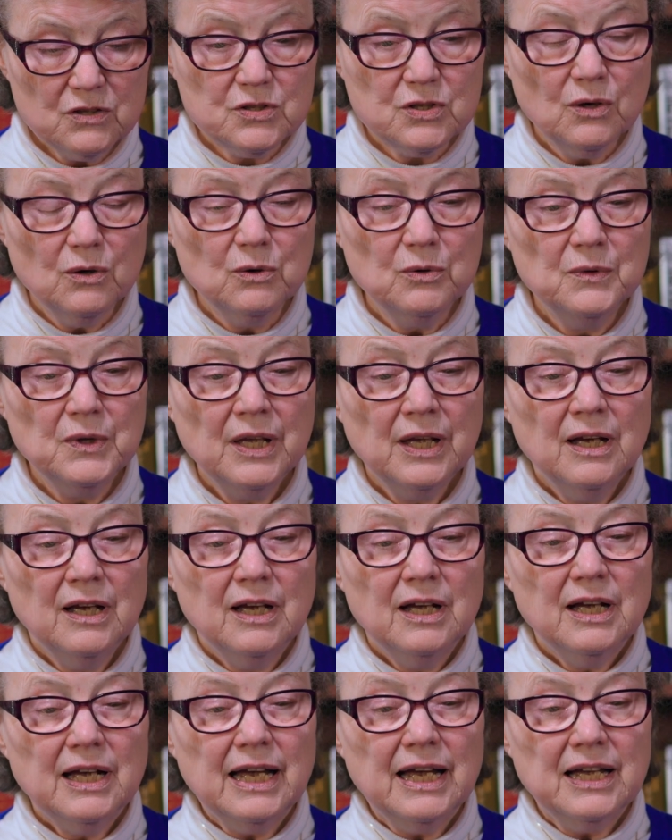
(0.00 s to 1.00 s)
So
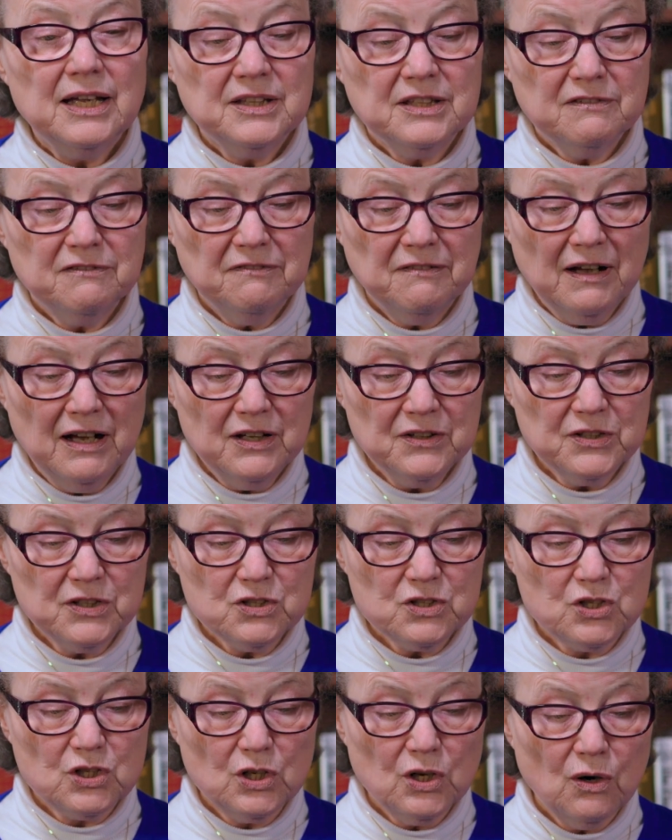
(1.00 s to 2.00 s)
the
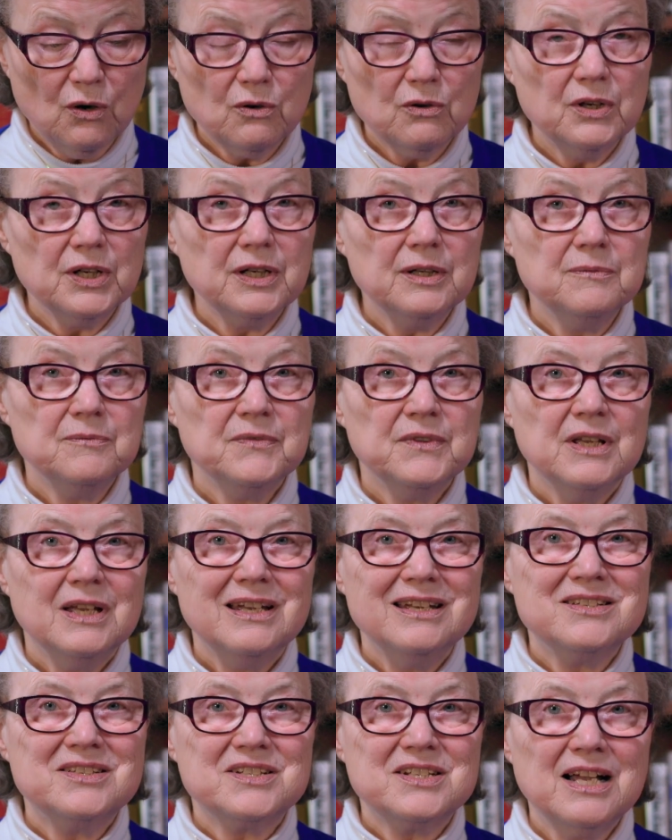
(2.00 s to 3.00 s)
Father's glory
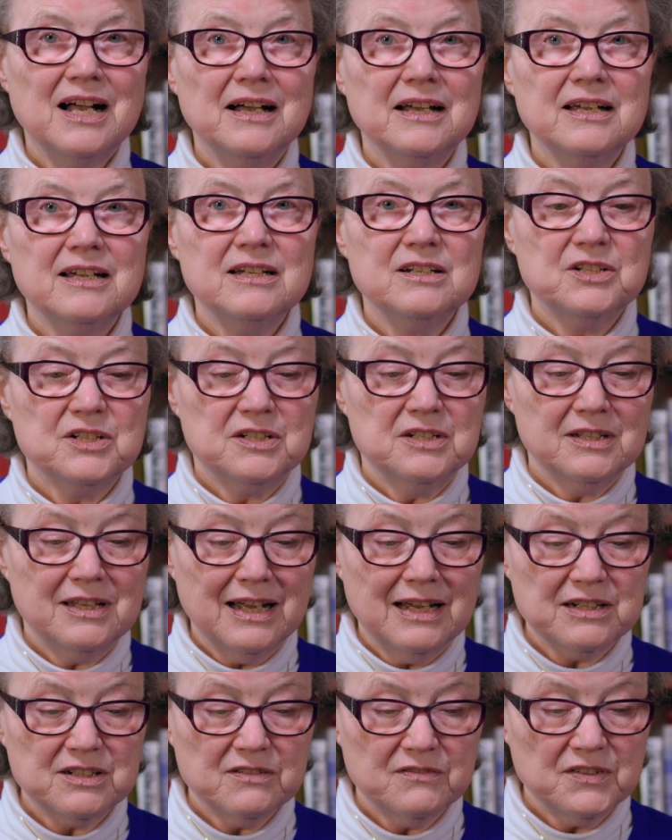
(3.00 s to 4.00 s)
is tied to
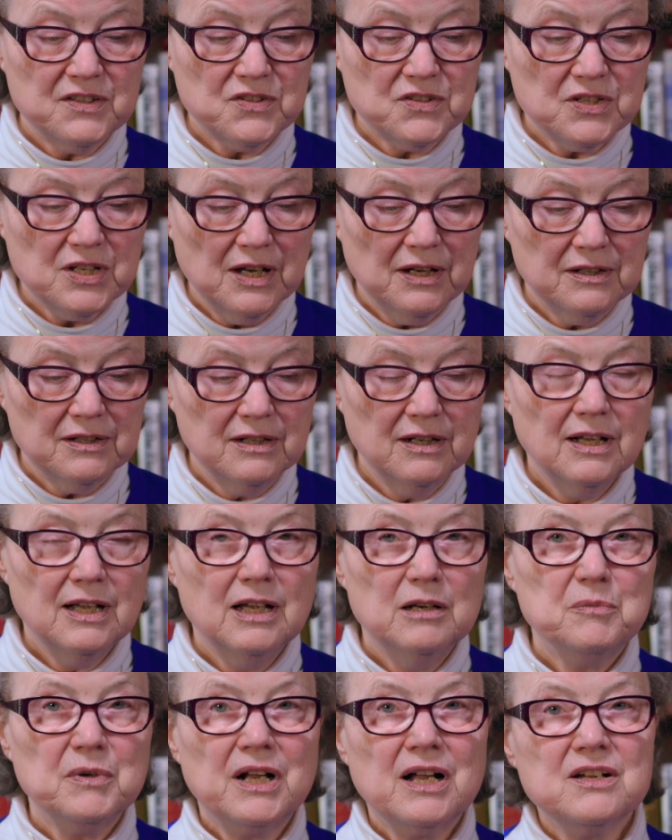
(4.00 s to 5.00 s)
that of the Son,
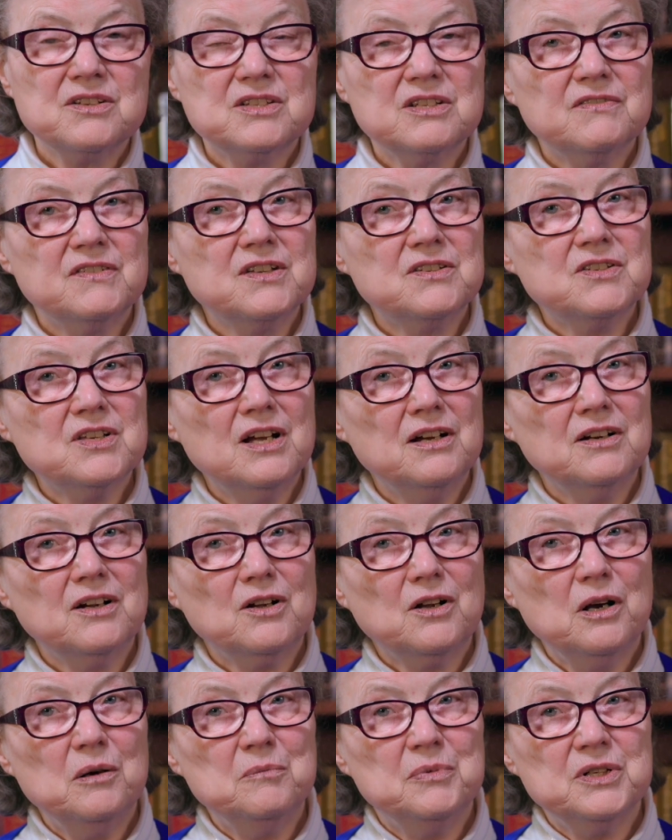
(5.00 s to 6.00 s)
because if the Son
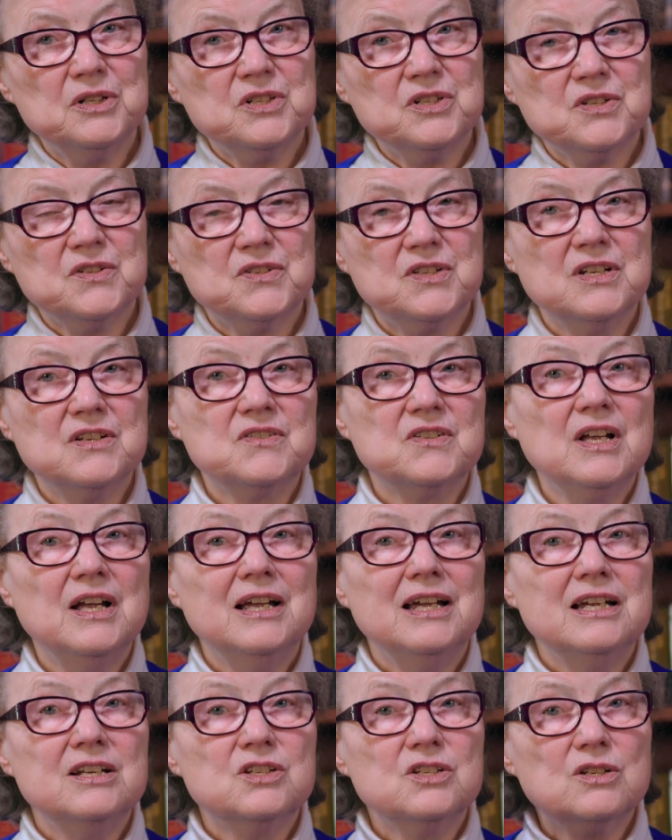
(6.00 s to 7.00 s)
accomplishes this,
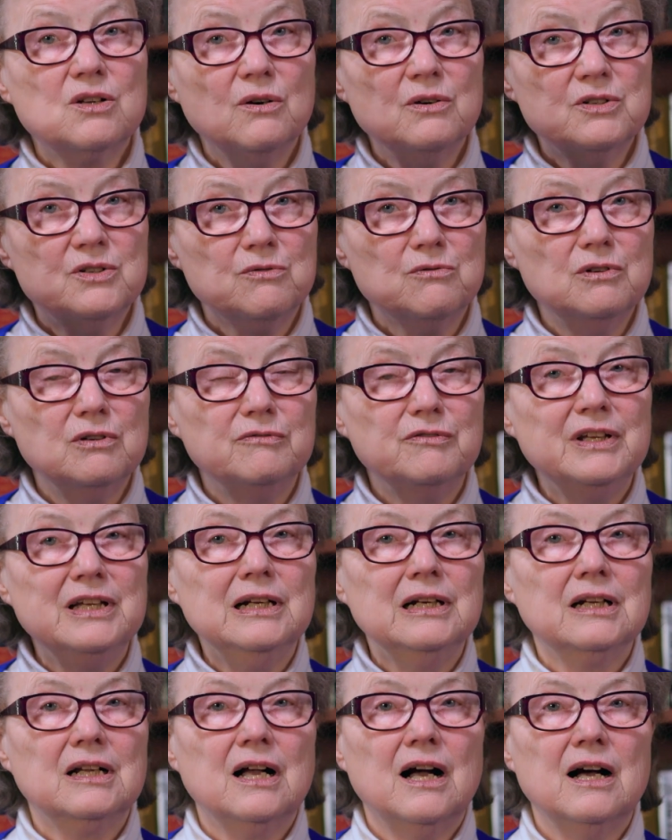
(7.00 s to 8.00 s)
it is going to
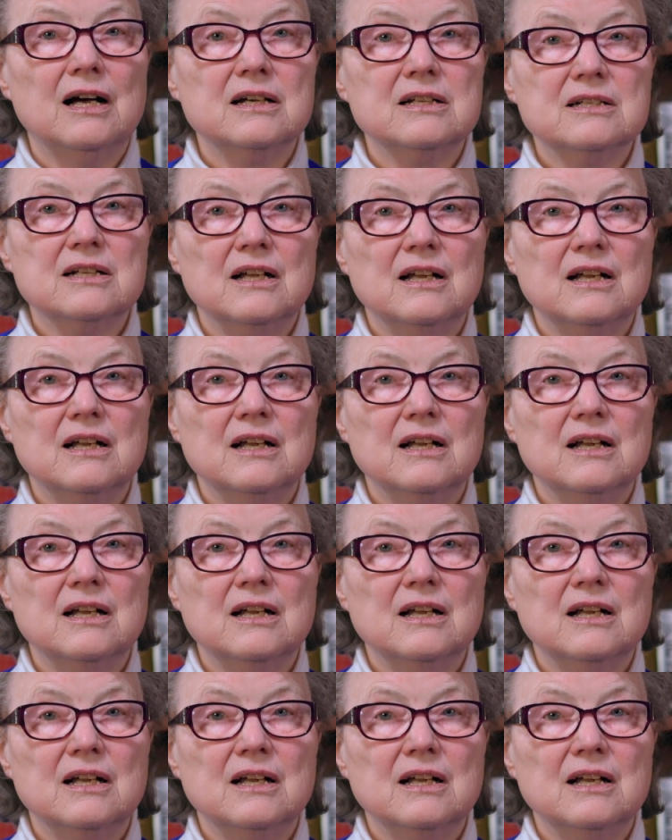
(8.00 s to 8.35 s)
reveal God